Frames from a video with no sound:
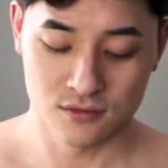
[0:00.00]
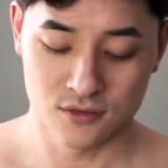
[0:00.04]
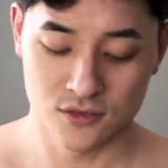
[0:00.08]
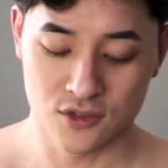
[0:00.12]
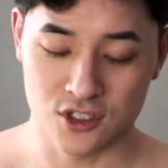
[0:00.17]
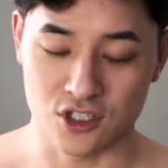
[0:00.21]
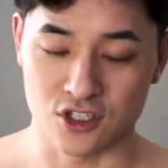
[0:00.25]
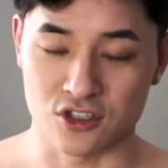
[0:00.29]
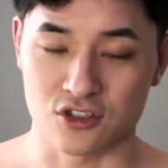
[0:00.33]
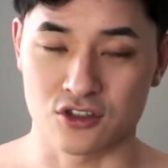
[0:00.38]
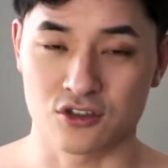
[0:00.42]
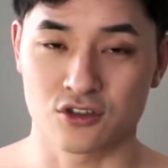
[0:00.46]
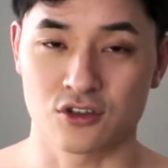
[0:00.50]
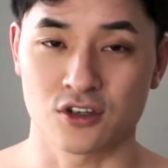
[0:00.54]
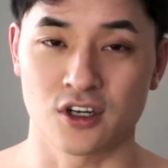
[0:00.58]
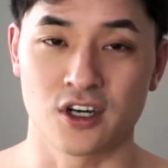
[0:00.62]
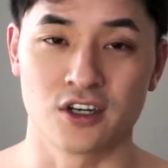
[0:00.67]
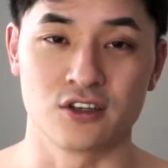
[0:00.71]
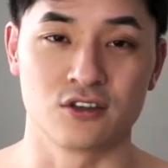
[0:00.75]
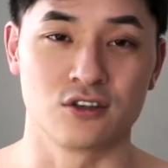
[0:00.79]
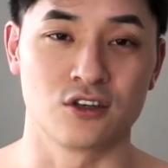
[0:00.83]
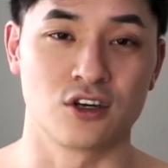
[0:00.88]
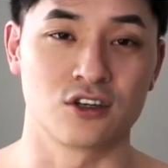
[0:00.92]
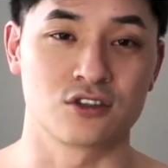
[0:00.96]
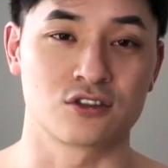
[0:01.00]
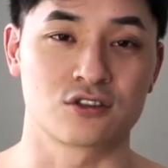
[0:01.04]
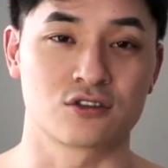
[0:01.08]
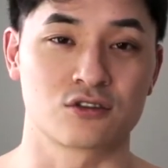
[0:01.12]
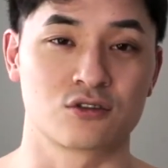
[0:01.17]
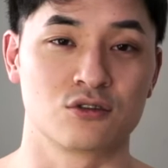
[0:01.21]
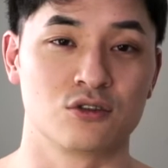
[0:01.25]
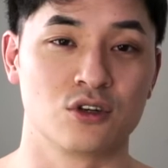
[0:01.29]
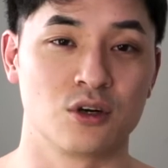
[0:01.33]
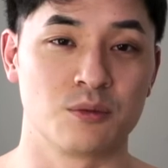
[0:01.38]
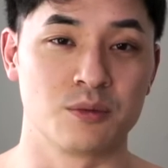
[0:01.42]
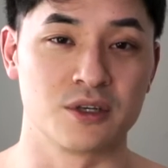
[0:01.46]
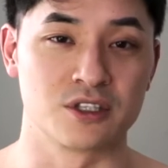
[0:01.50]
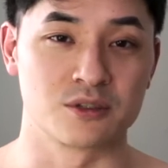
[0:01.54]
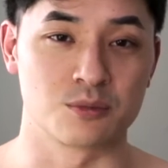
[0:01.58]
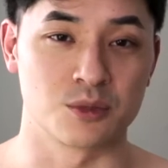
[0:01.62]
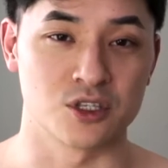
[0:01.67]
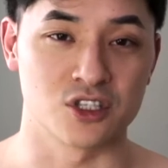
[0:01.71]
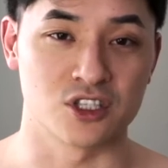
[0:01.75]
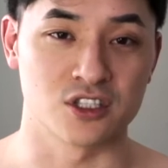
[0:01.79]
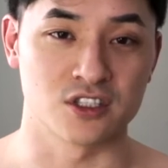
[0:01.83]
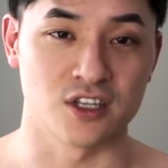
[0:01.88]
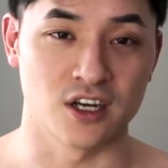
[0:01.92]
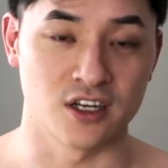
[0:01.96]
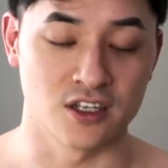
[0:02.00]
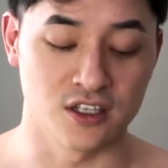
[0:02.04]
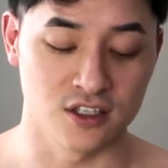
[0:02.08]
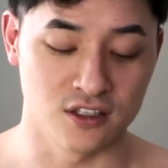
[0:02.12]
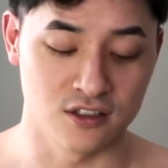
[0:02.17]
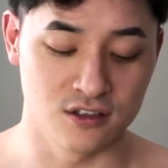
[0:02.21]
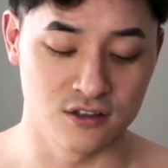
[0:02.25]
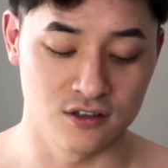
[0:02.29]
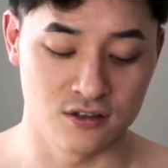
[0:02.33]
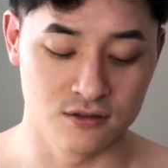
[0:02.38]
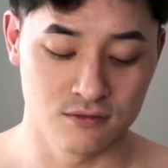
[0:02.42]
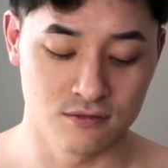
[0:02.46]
Just try to not screw up as much as I did.